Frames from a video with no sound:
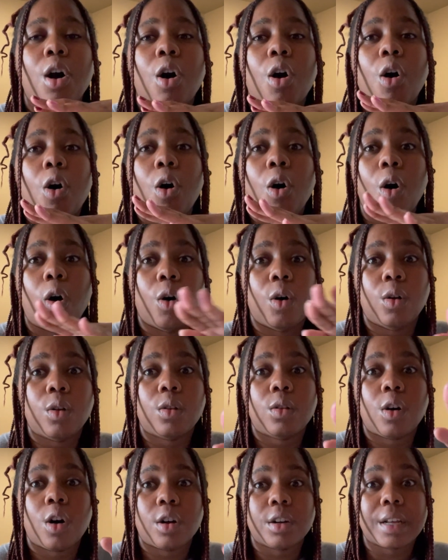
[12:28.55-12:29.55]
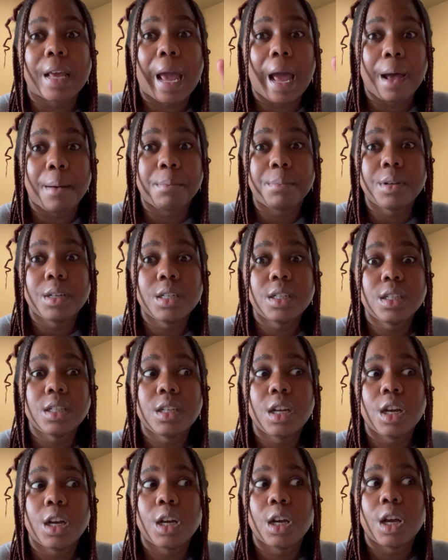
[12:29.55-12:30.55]
all on campus,
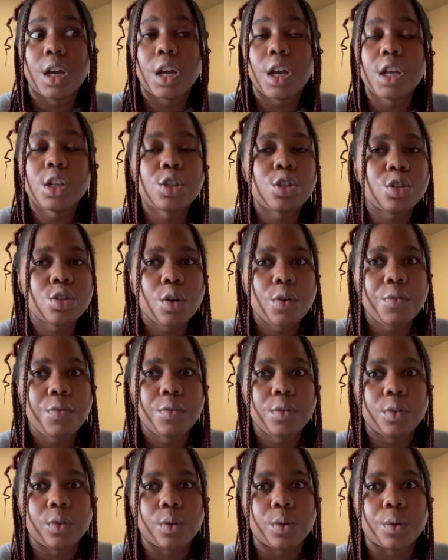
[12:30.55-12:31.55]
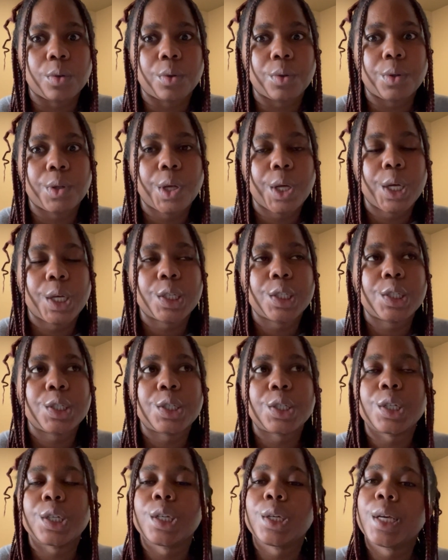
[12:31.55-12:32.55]
it's so full.
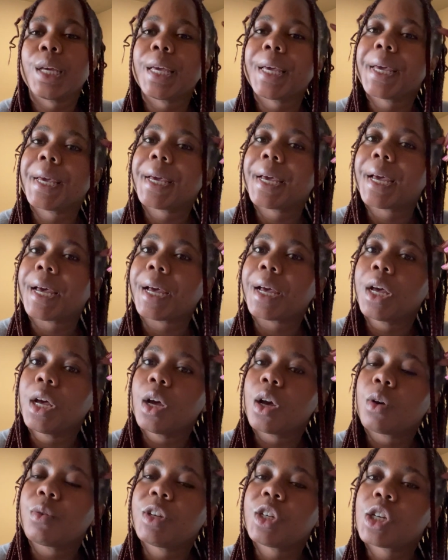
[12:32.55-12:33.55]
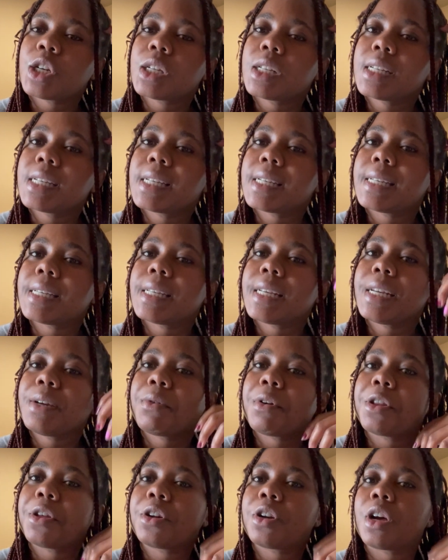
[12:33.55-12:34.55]
So yeah, we shall see
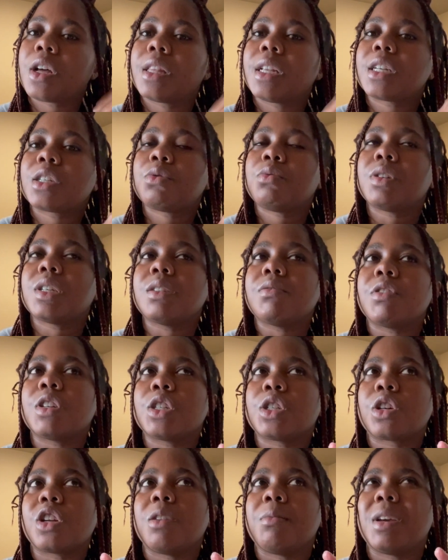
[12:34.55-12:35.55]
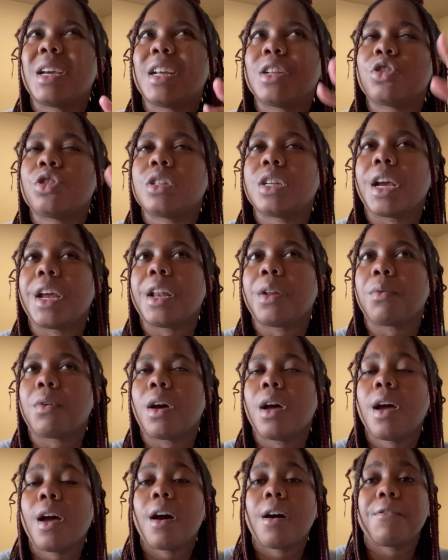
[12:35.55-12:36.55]
whether or not next week is just gonna be an entertaining
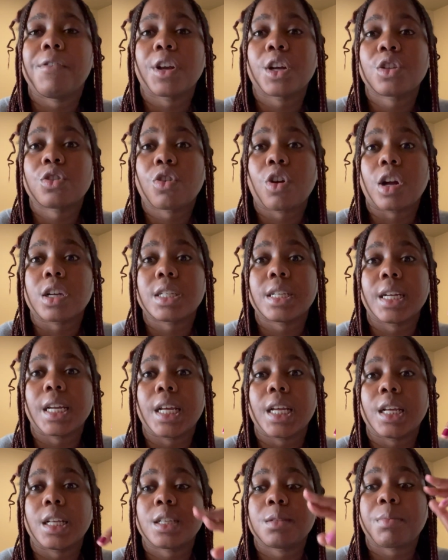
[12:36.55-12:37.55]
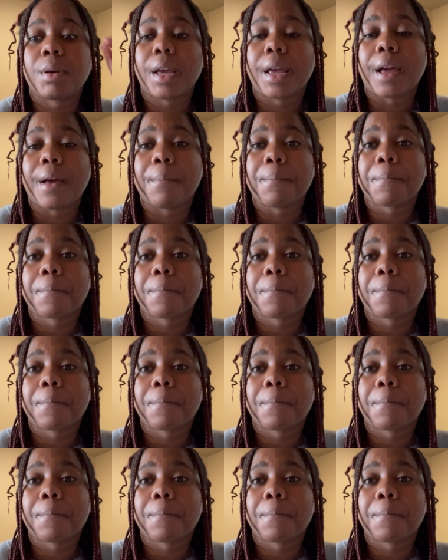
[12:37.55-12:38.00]
one. Fingers crossed it is. But yeah,